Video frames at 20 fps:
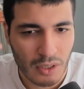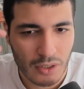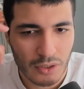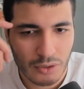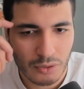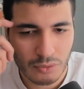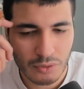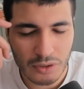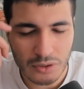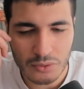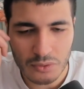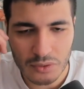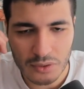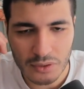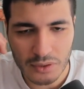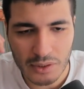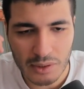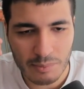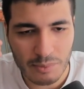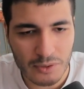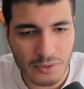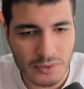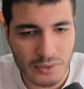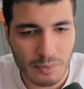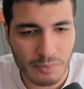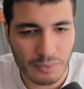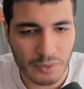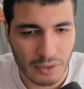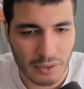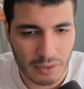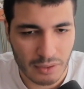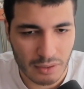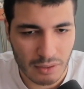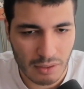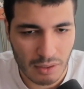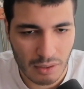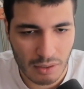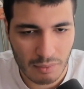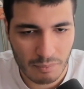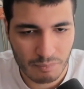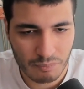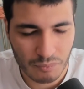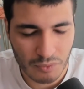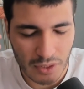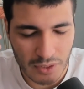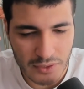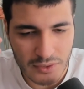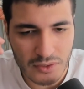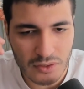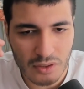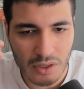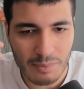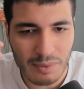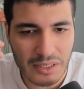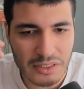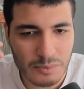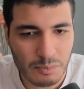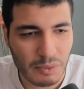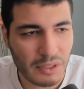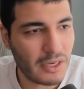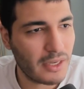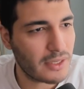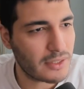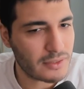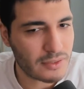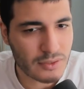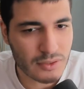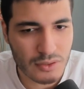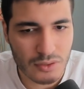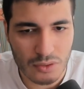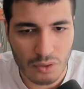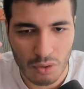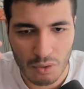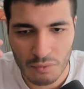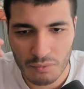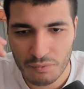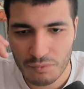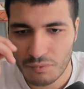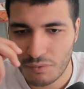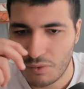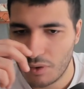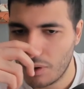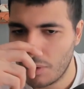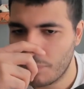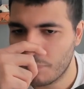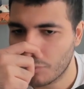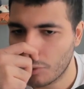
you need to think about something. Um, Instagram has billions of, uh,